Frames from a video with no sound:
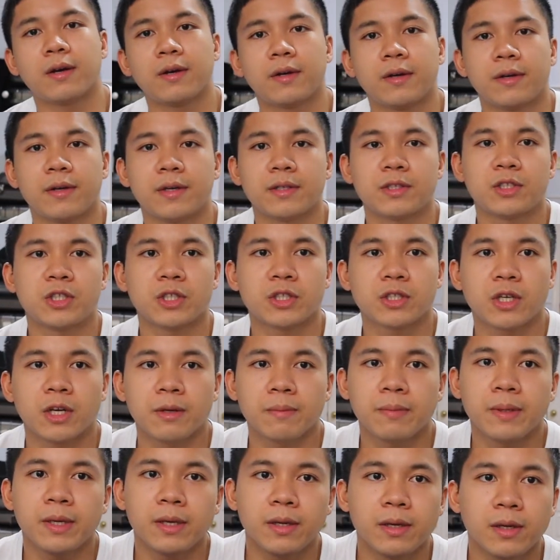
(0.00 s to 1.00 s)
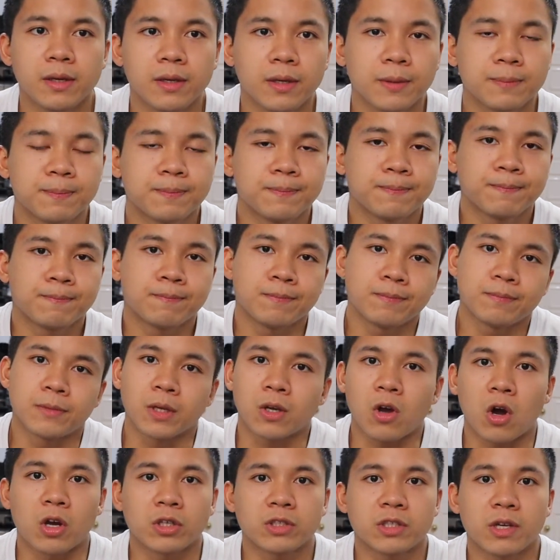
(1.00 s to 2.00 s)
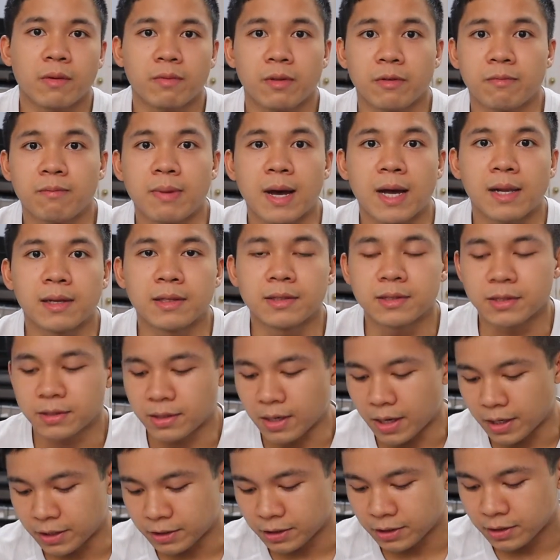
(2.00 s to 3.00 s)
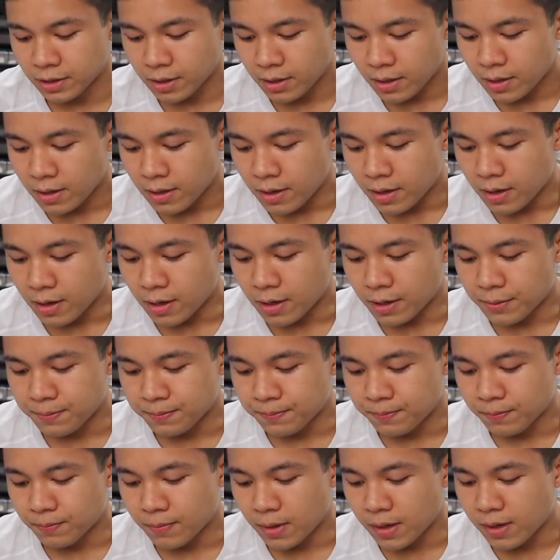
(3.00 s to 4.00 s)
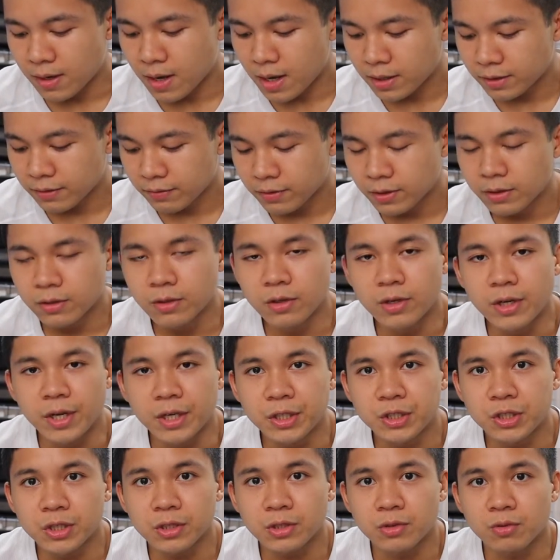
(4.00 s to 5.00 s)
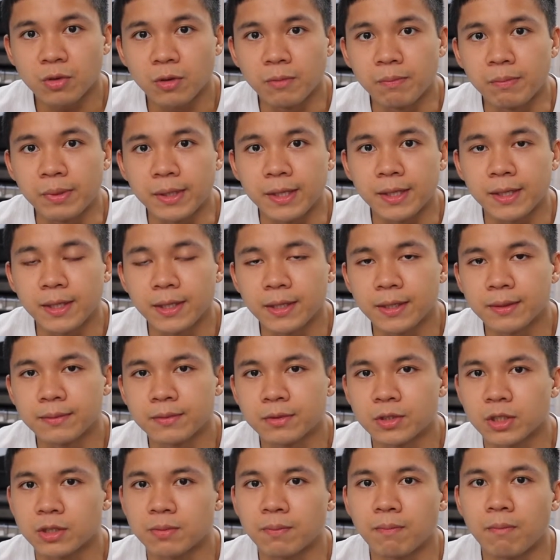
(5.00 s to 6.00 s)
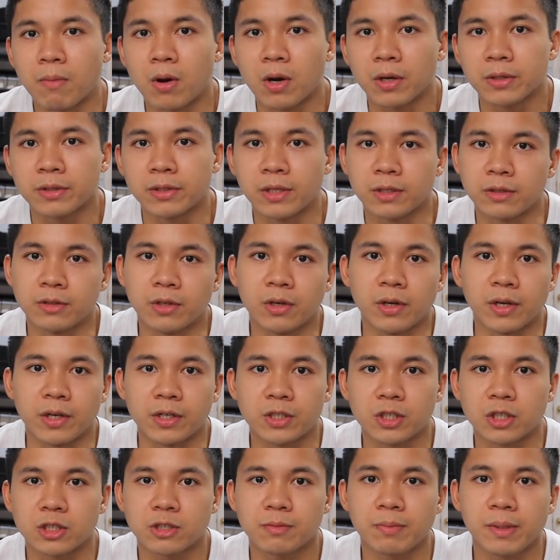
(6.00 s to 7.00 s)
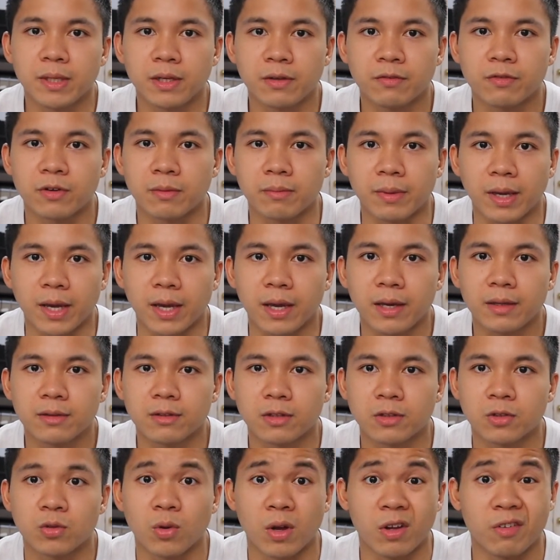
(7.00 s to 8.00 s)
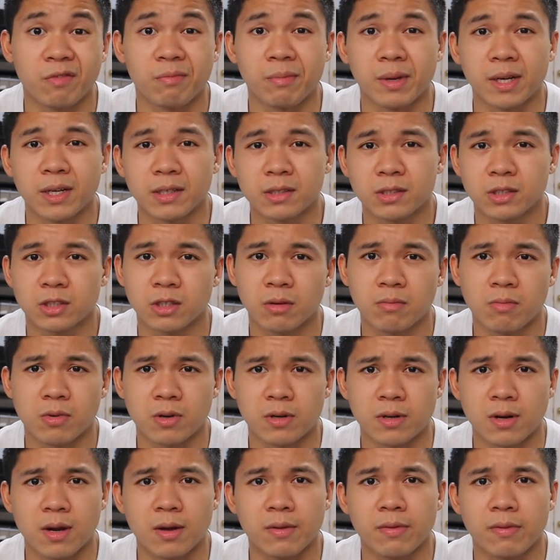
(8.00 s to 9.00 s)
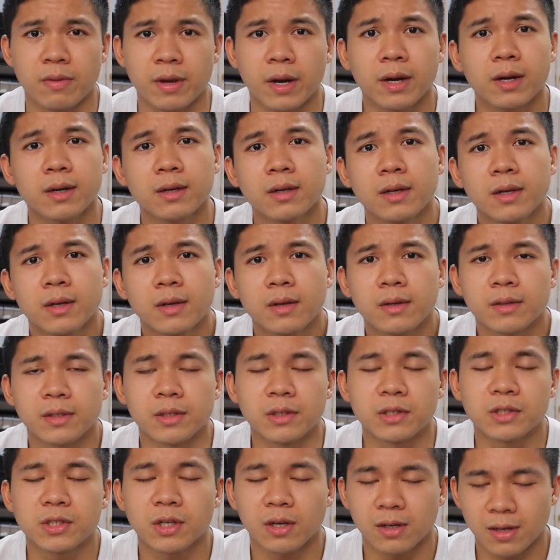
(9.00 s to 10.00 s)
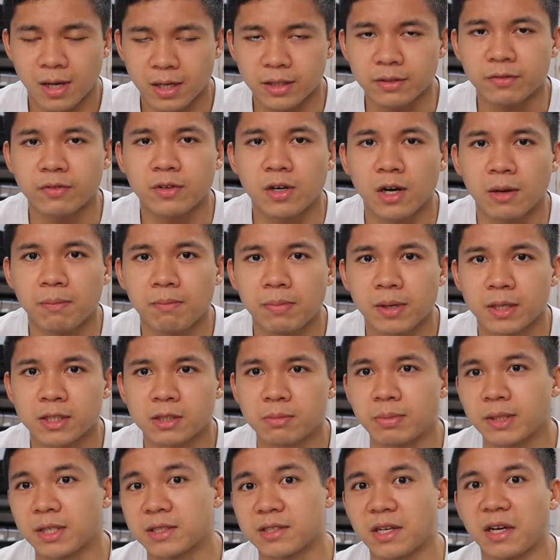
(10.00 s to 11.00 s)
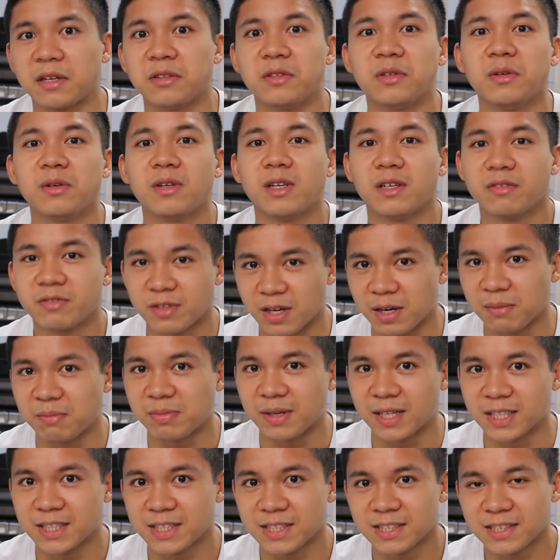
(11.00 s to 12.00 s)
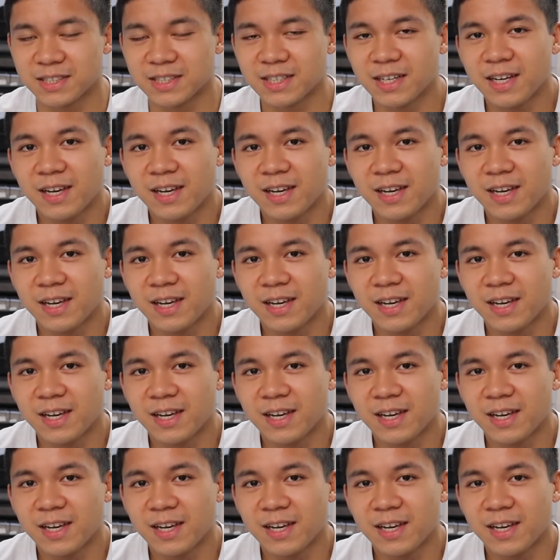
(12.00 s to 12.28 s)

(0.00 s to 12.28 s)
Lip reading: It's just gonna be the concept of balance, guys. A lot of the durations will be just moderate durations, meaning from 8 to 12 minutes, somewhere around there. You'll see a lot of couplets, because I do love couplets.